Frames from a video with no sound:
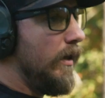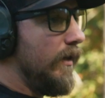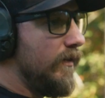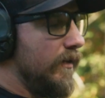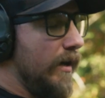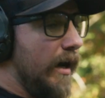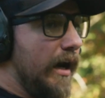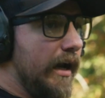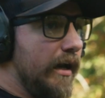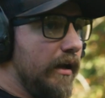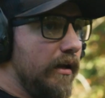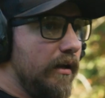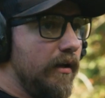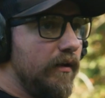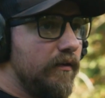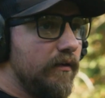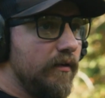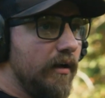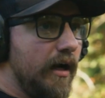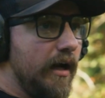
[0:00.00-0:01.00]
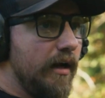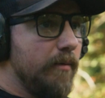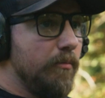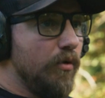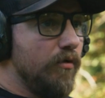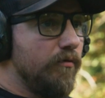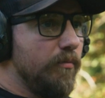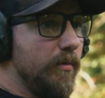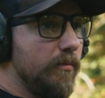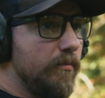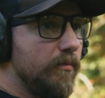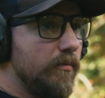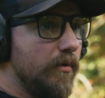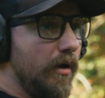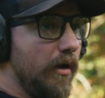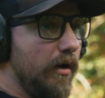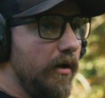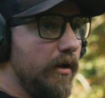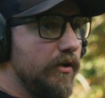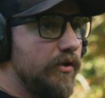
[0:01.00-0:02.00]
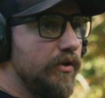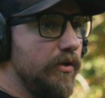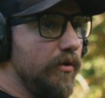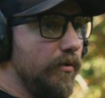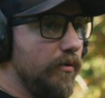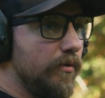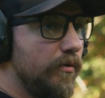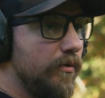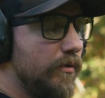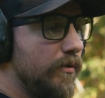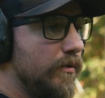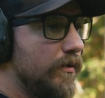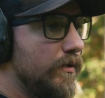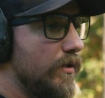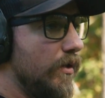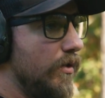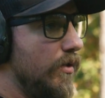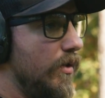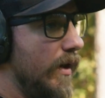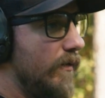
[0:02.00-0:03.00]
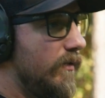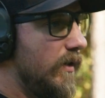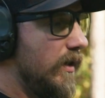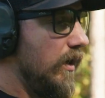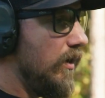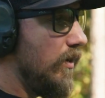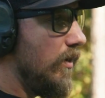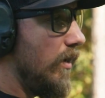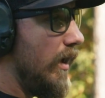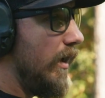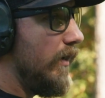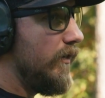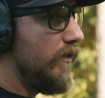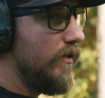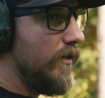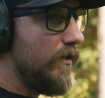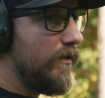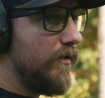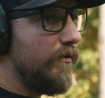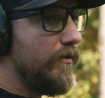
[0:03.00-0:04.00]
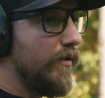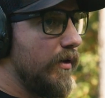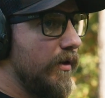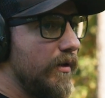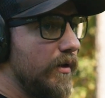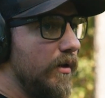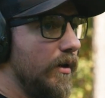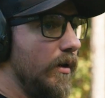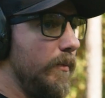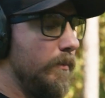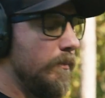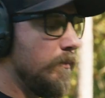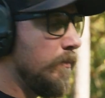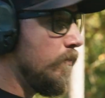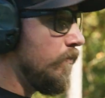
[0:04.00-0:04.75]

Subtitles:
it's an eye movement issue. So you have to get your eyes just in front of the gun.